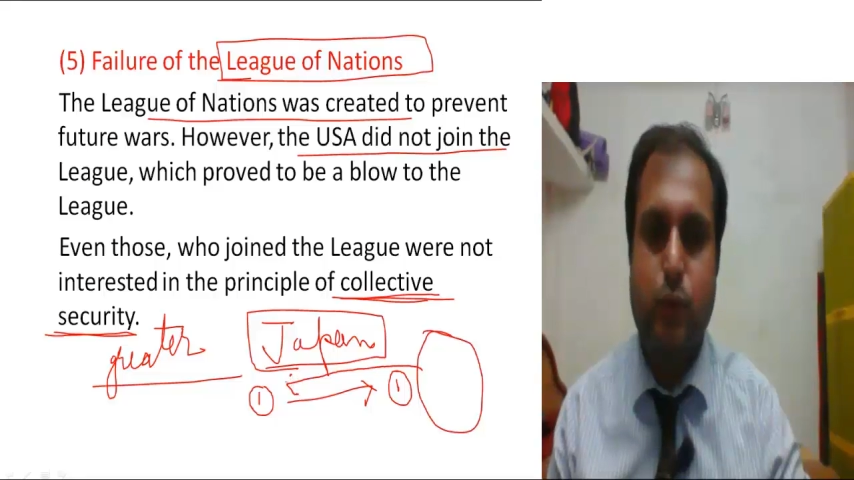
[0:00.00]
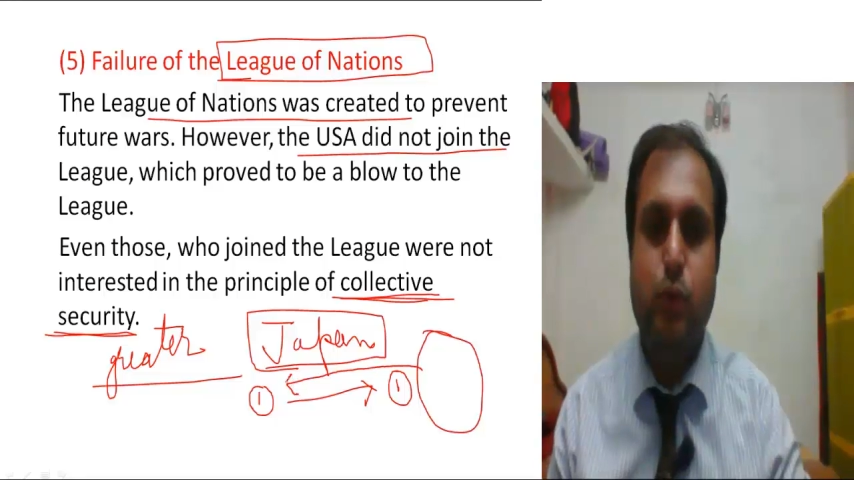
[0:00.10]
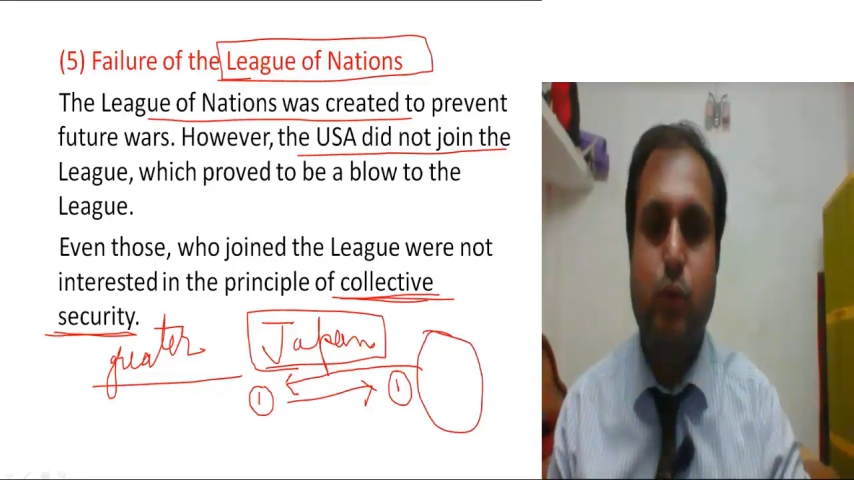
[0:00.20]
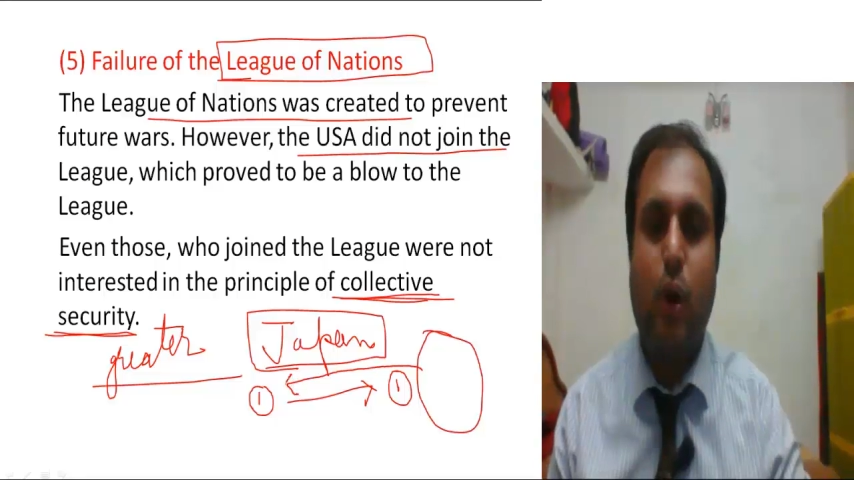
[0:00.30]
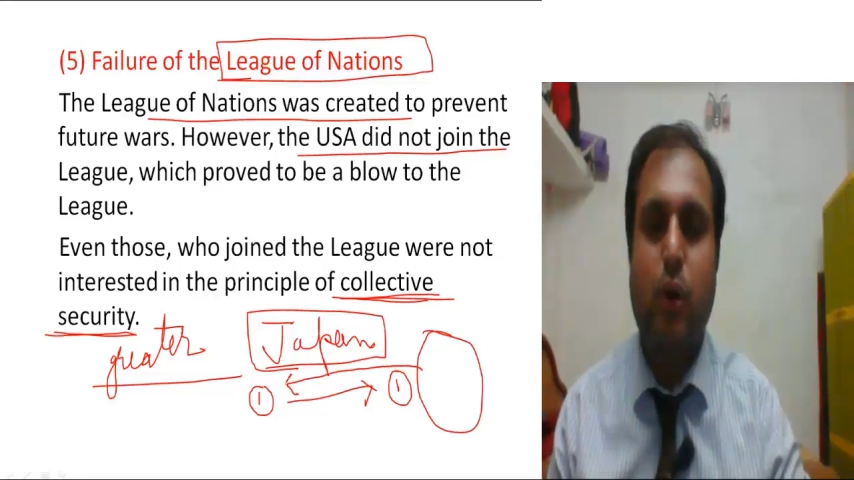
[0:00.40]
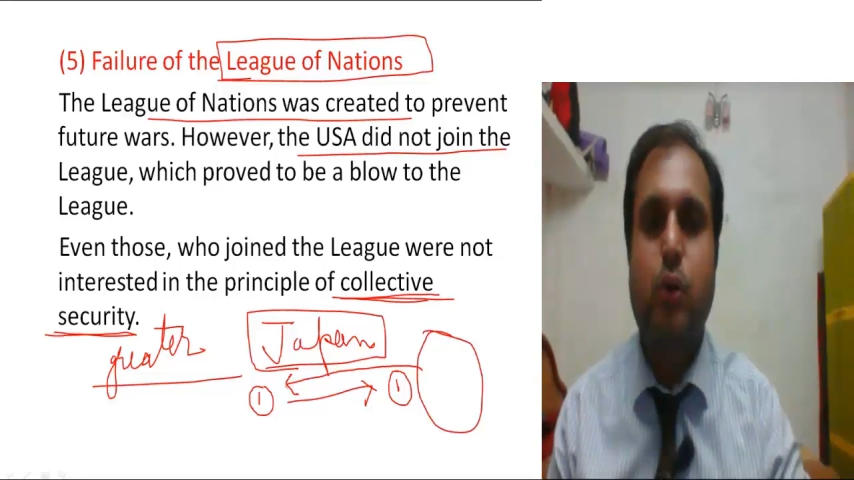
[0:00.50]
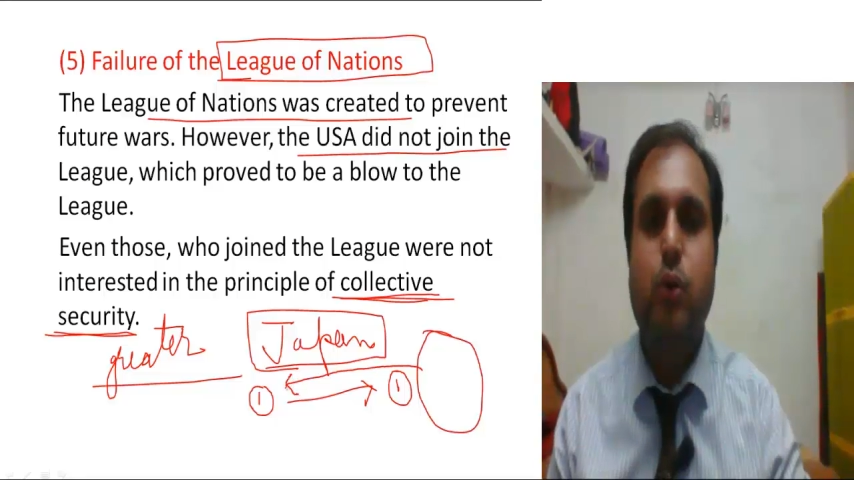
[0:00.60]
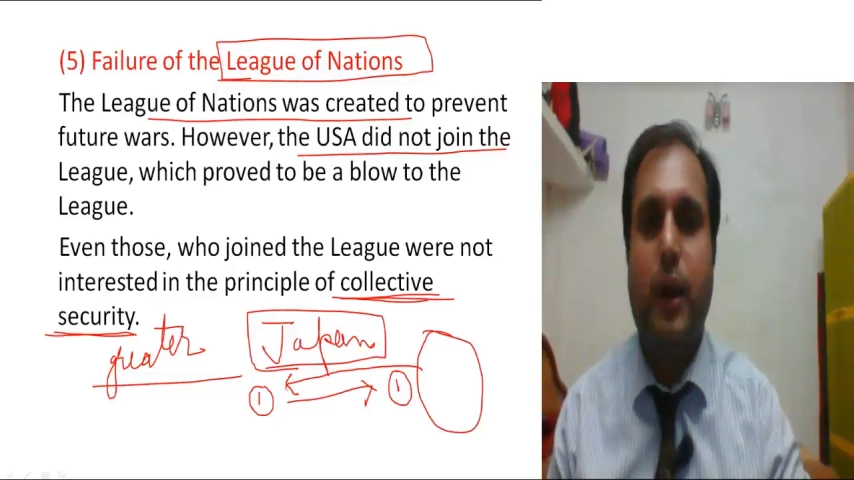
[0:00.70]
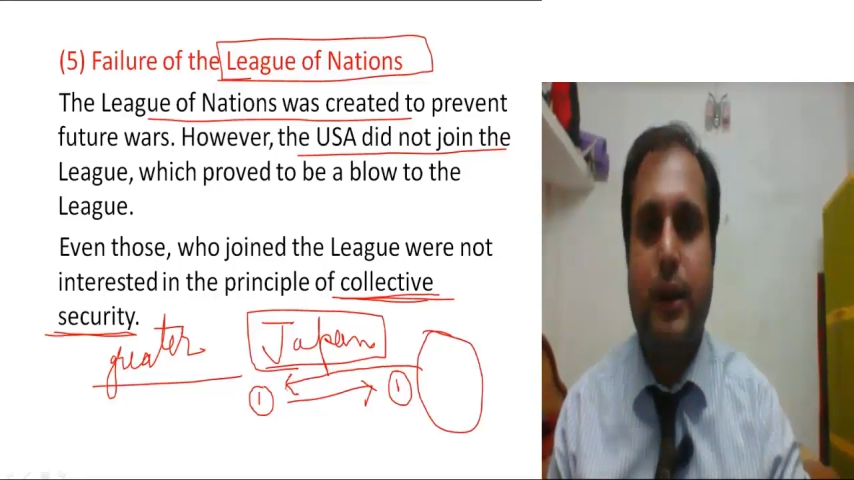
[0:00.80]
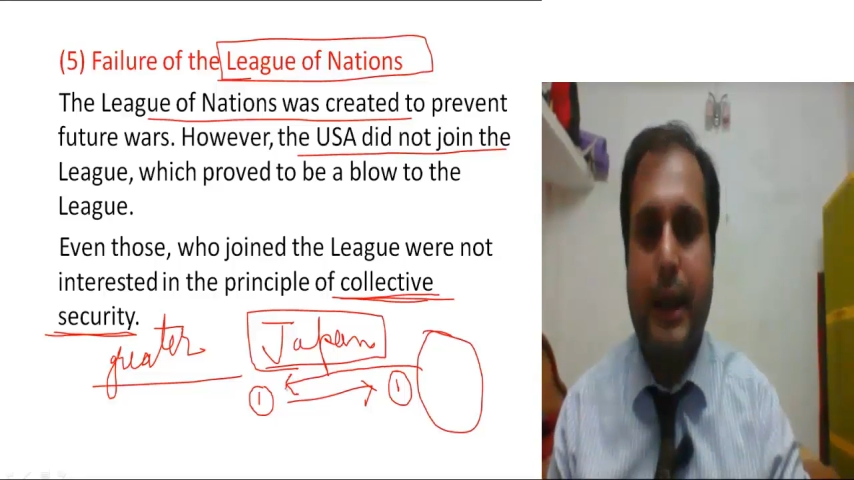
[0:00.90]
to not
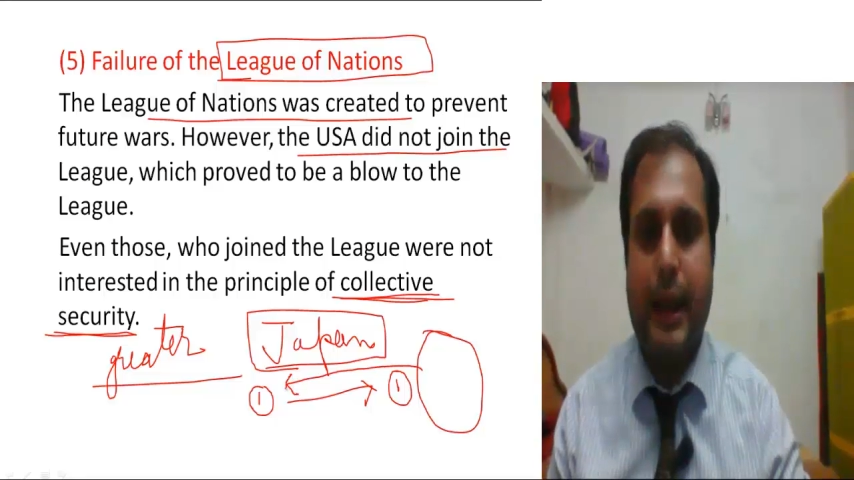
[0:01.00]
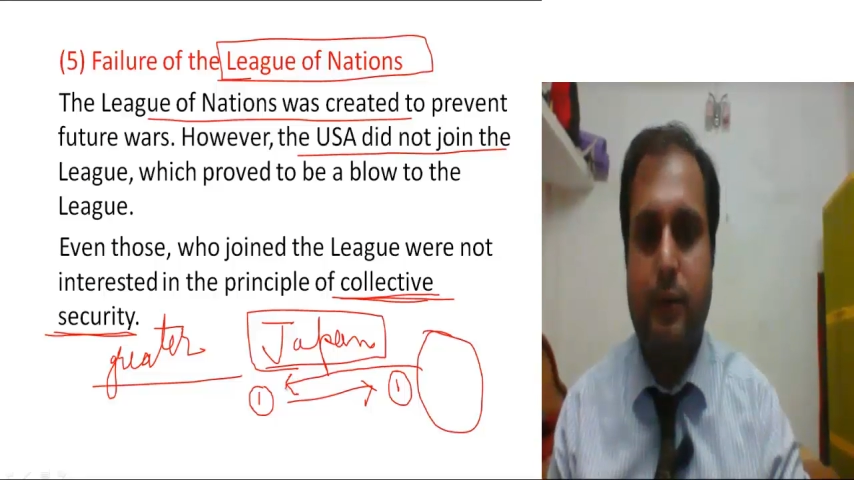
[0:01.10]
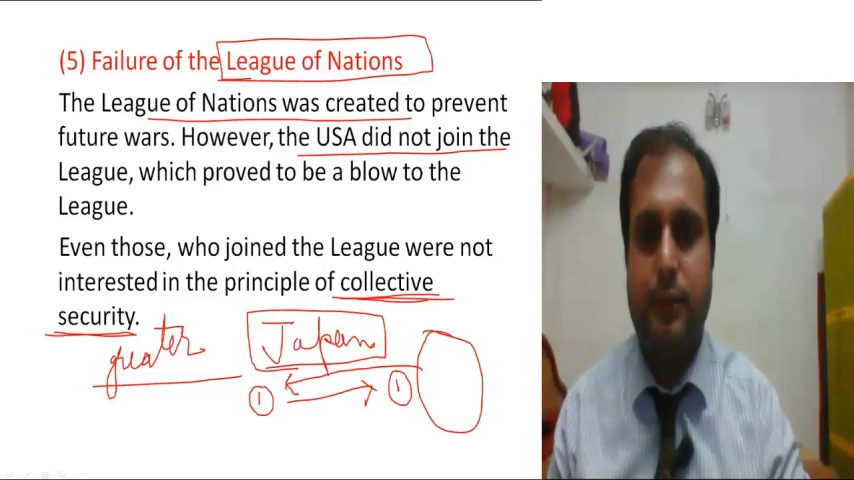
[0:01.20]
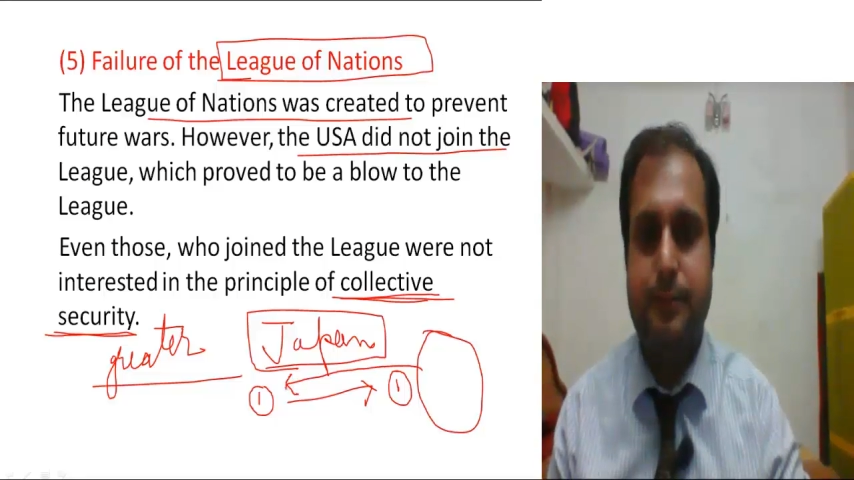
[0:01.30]
to attack.